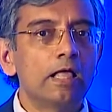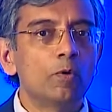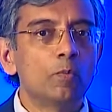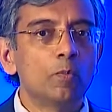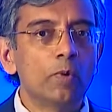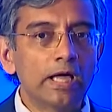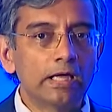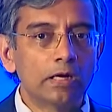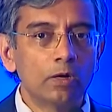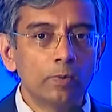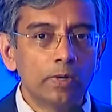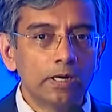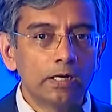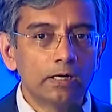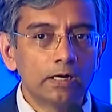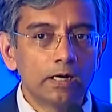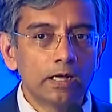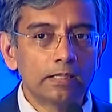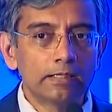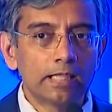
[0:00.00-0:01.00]

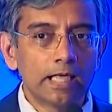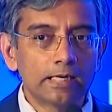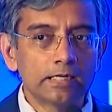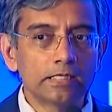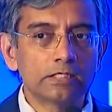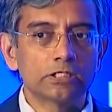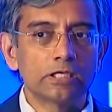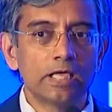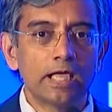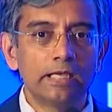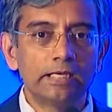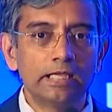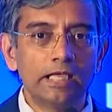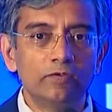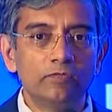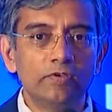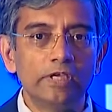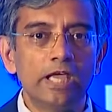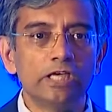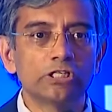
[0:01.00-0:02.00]
wherever there is an
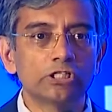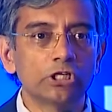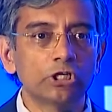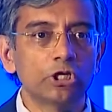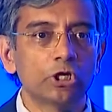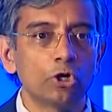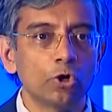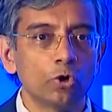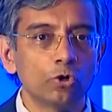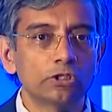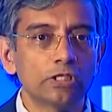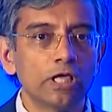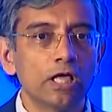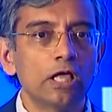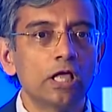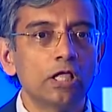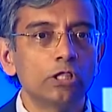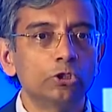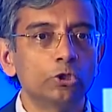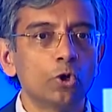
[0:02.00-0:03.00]
aviation growth,
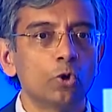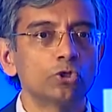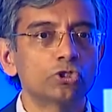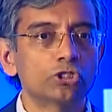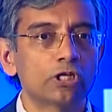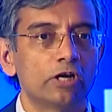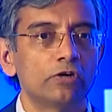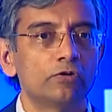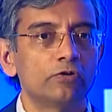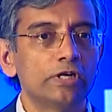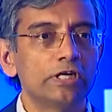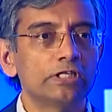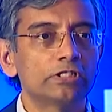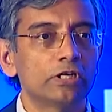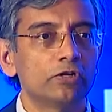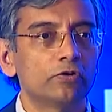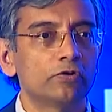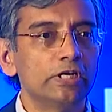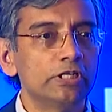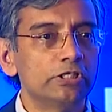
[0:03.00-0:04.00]
those countries
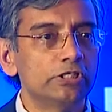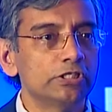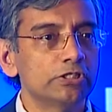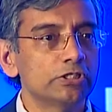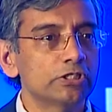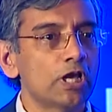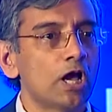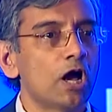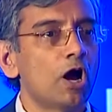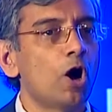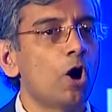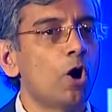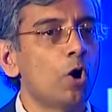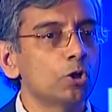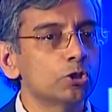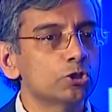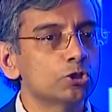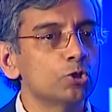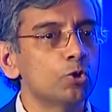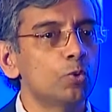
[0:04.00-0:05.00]
and regions
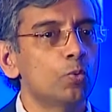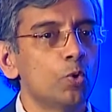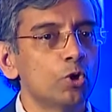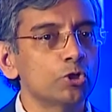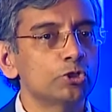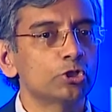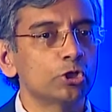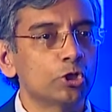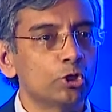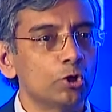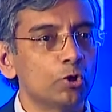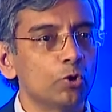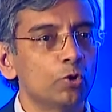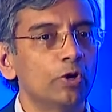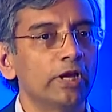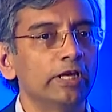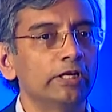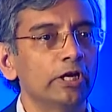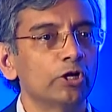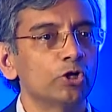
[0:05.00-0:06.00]
also want to grow
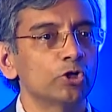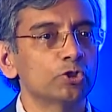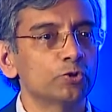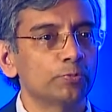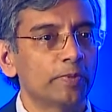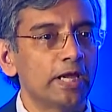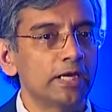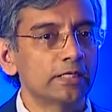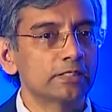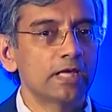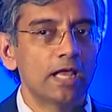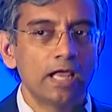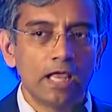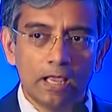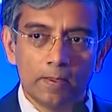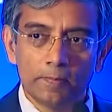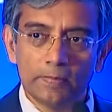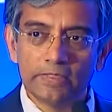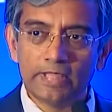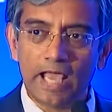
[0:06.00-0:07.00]
in aerospace.
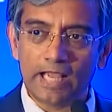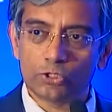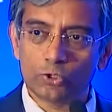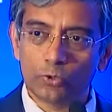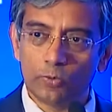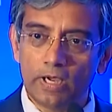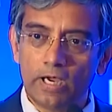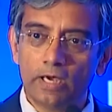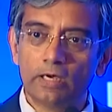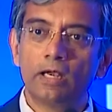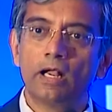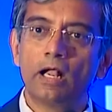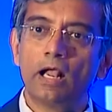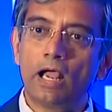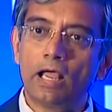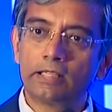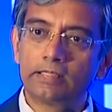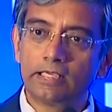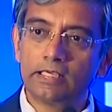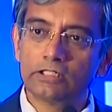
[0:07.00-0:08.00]
And that's where
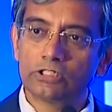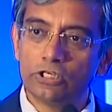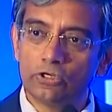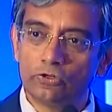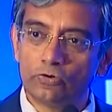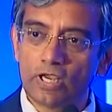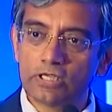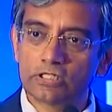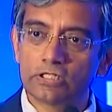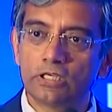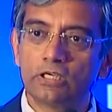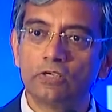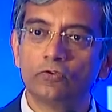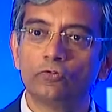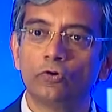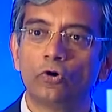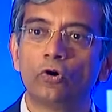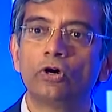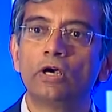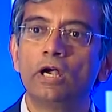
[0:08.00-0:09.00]
I think it's interesting
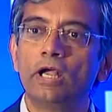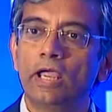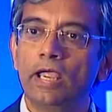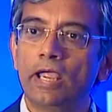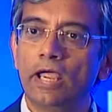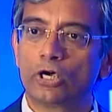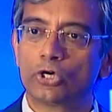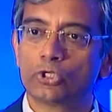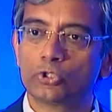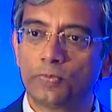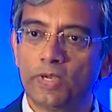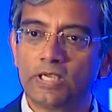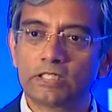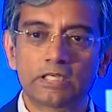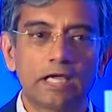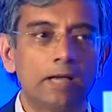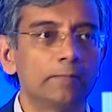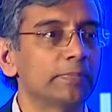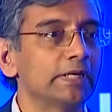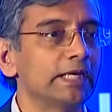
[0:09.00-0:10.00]
for aerospace
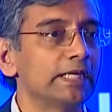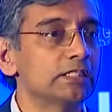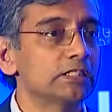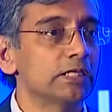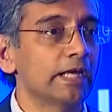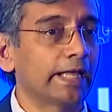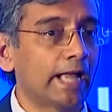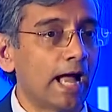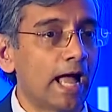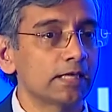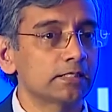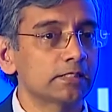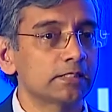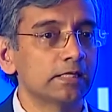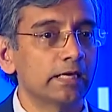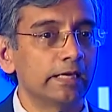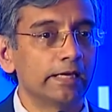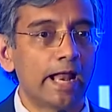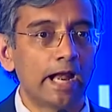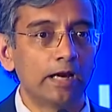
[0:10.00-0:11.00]
companies like us
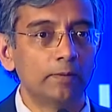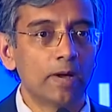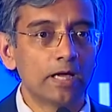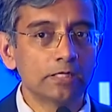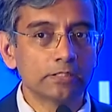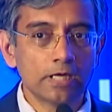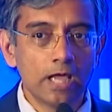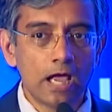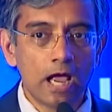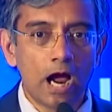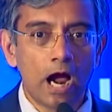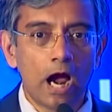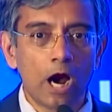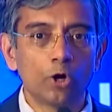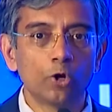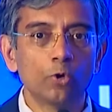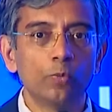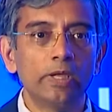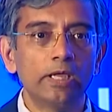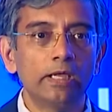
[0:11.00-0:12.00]
in Airbus. How
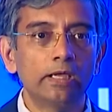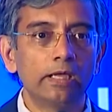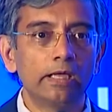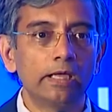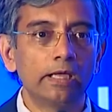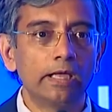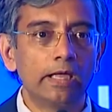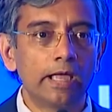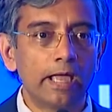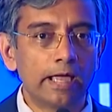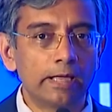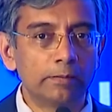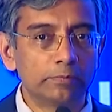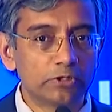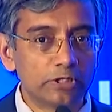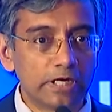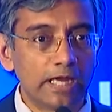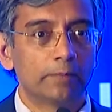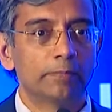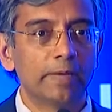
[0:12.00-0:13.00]
do we
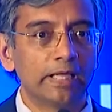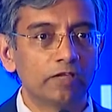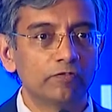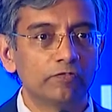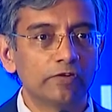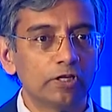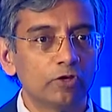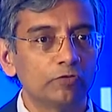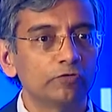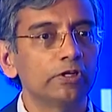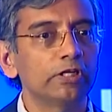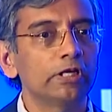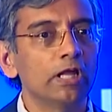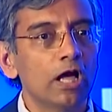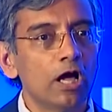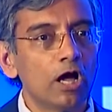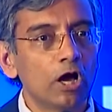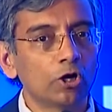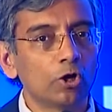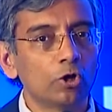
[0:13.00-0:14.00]
take benefit of it
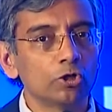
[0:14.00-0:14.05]
and